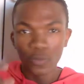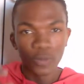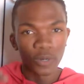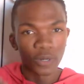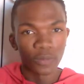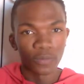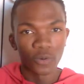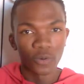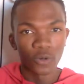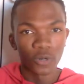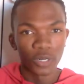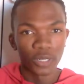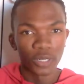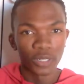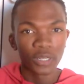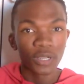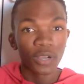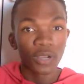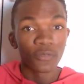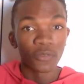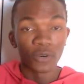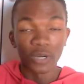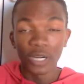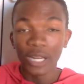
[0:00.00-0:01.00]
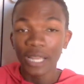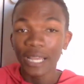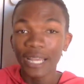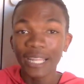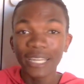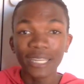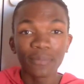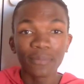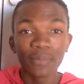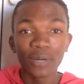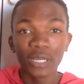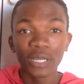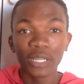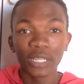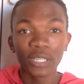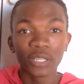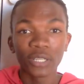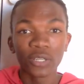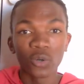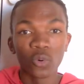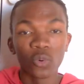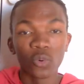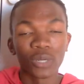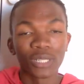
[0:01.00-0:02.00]
important for anybody
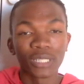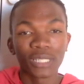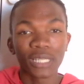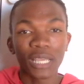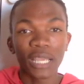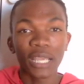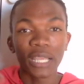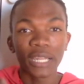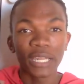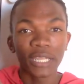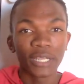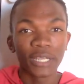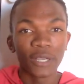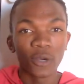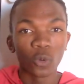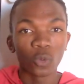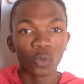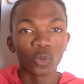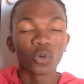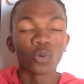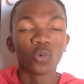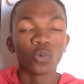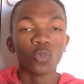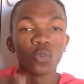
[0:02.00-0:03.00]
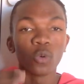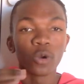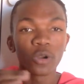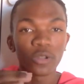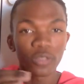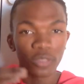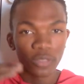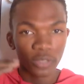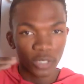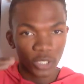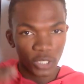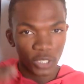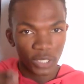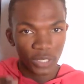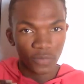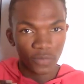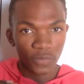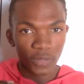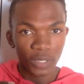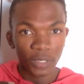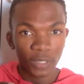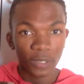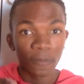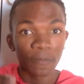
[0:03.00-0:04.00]
who has any goal worth
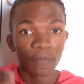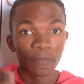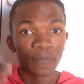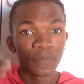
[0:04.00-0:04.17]
achieving.